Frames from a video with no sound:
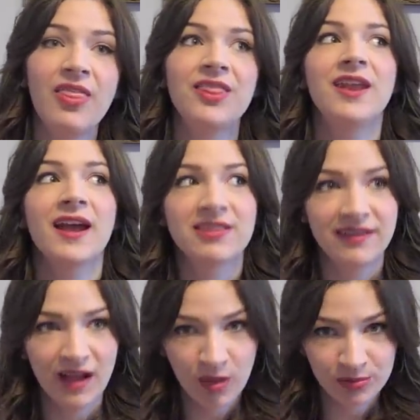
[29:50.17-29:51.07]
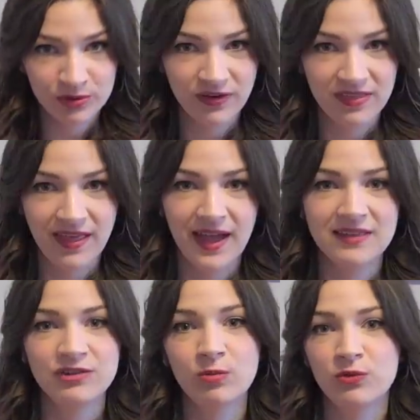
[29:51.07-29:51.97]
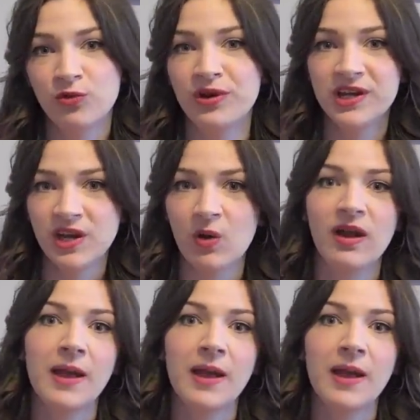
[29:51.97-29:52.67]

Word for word: And then the next day I'll improve on that until before you know it,